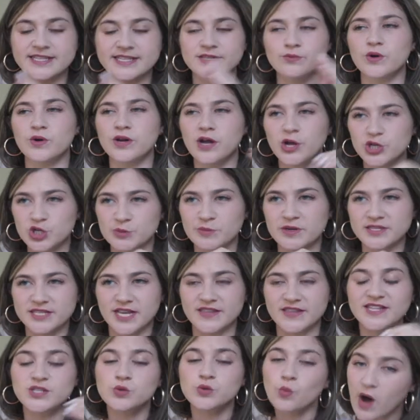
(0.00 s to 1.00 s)
That's
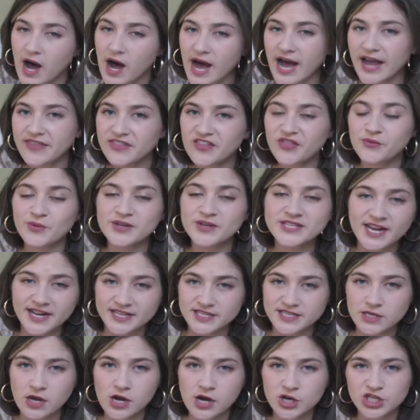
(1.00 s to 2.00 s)
100%. That's why the
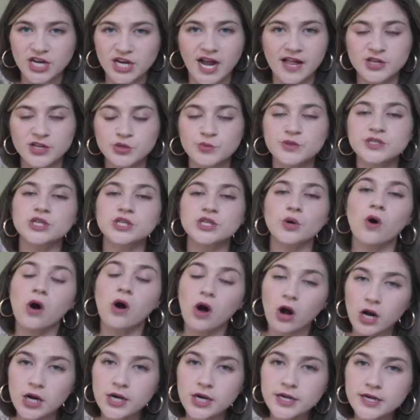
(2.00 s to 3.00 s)
3-second song challenge was so
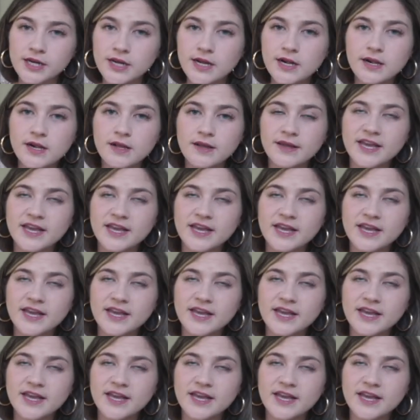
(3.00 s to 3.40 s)
hard,